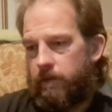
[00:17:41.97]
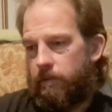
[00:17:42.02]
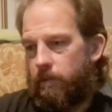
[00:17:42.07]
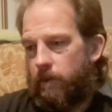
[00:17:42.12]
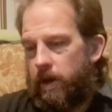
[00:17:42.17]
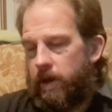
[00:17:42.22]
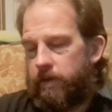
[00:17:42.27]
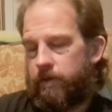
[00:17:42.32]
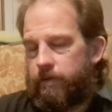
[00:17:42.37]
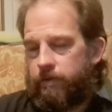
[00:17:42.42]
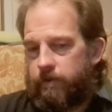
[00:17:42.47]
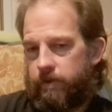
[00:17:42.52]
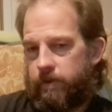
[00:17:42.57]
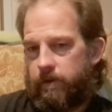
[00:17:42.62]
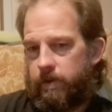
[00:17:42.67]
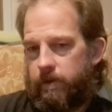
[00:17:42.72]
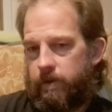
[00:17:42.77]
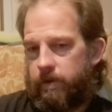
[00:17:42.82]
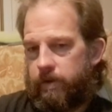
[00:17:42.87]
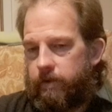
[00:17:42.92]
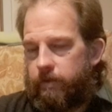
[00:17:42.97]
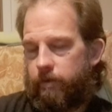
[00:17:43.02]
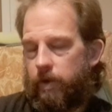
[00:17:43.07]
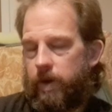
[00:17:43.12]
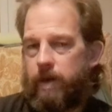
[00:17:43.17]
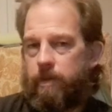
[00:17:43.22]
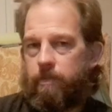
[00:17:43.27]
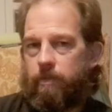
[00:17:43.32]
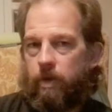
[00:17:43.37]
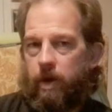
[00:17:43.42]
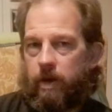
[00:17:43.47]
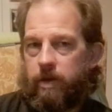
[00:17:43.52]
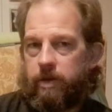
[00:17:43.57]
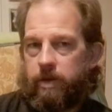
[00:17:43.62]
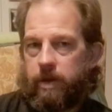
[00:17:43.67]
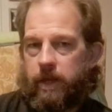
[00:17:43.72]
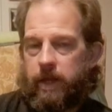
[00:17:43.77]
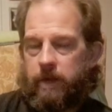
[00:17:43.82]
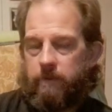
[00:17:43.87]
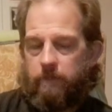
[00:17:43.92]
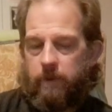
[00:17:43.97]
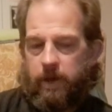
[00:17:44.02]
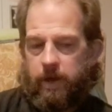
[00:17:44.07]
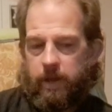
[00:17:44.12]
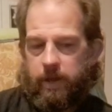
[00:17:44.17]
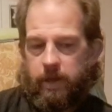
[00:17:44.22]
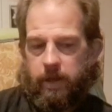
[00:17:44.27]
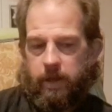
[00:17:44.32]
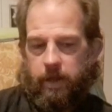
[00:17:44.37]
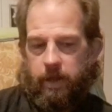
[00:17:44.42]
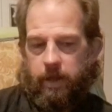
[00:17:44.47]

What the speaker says: while sleeping?